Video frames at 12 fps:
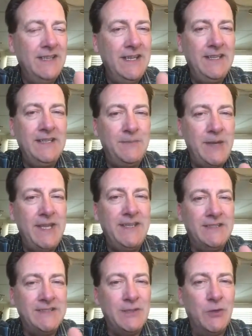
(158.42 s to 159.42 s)

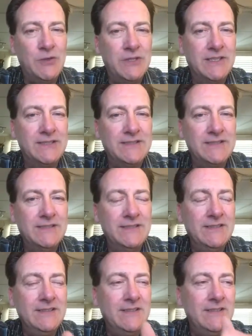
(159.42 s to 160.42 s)
Independent Socialist,
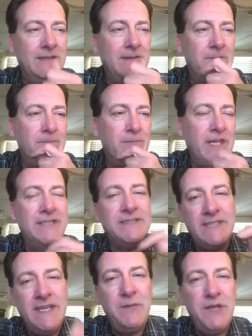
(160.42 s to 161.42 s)
is
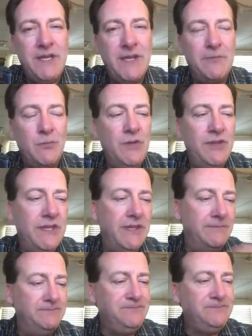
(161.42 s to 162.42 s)
teaming up with the